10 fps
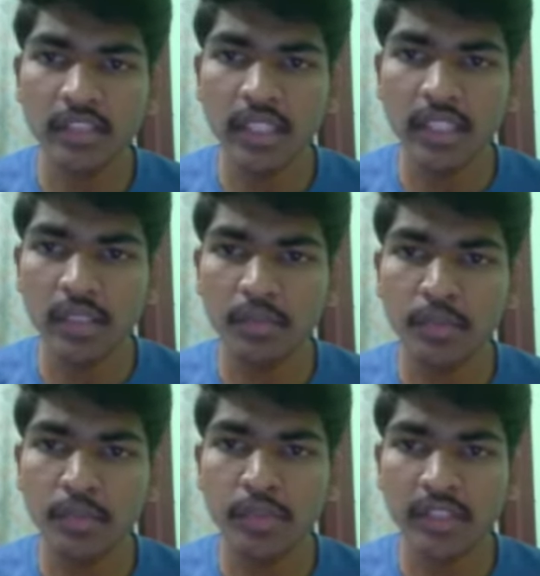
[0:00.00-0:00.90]
the
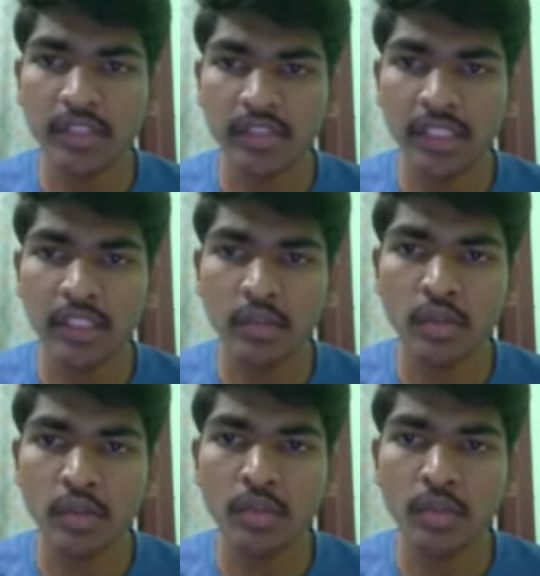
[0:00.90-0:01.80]
mutex in
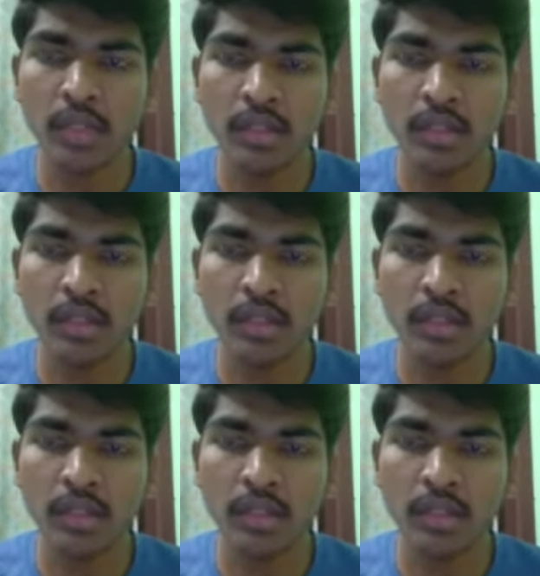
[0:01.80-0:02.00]
global